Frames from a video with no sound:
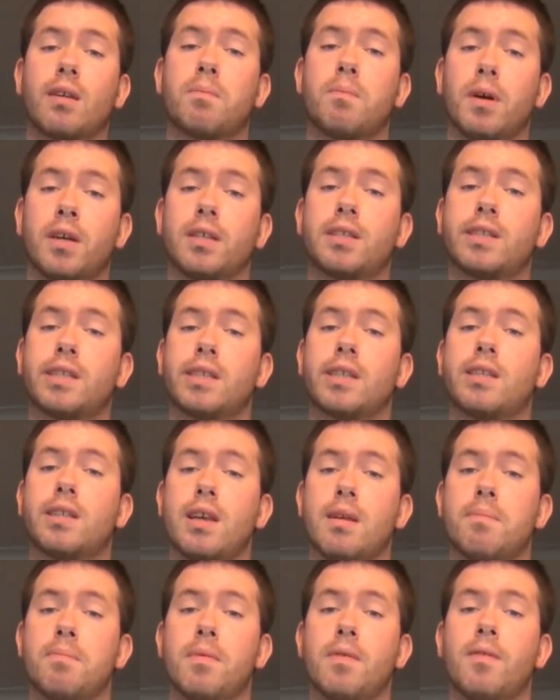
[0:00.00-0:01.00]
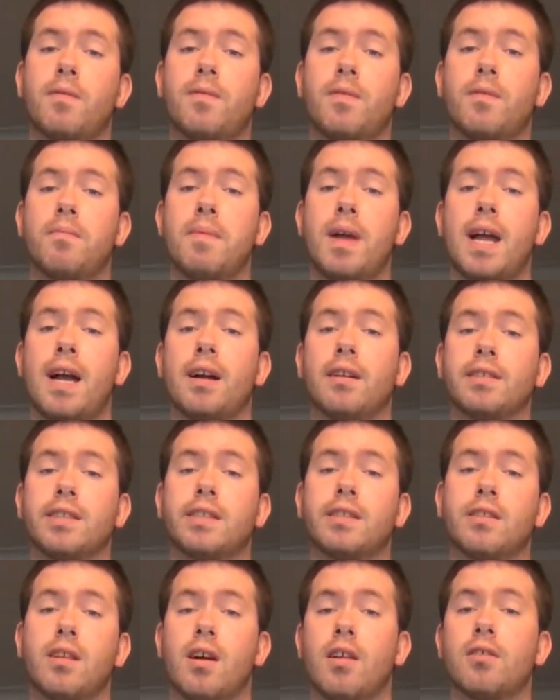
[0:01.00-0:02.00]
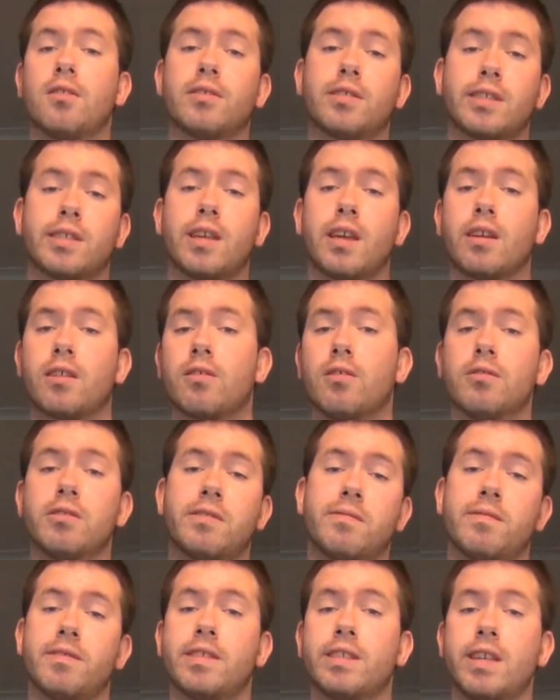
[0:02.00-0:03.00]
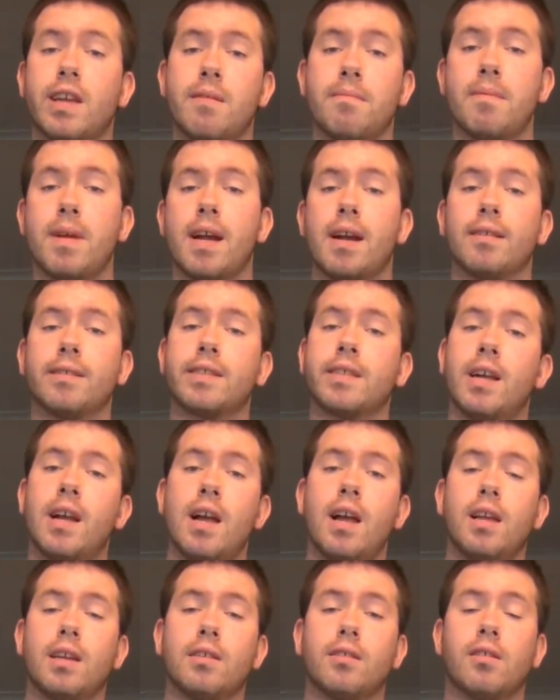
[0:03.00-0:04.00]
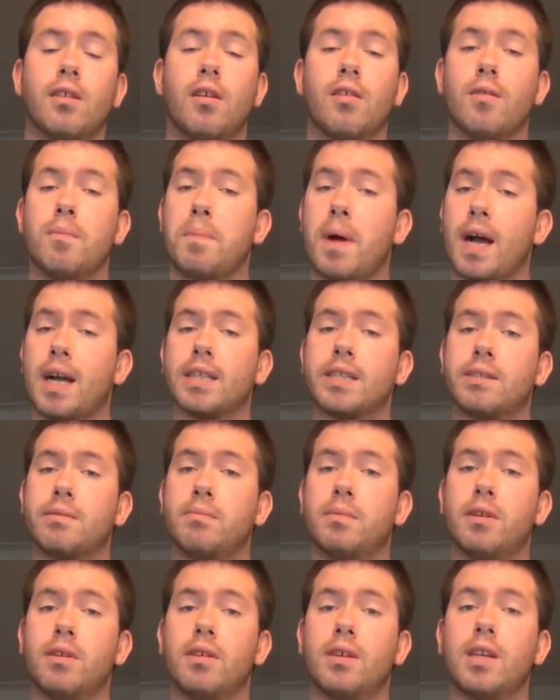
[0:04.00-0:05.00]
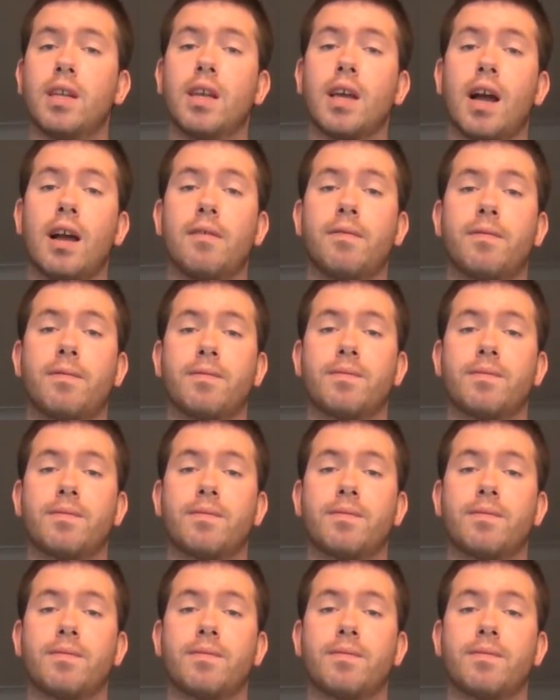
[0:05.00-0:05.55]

bites the tip of the mouse and the other snake goes for the same mouse, you know, possibility, I've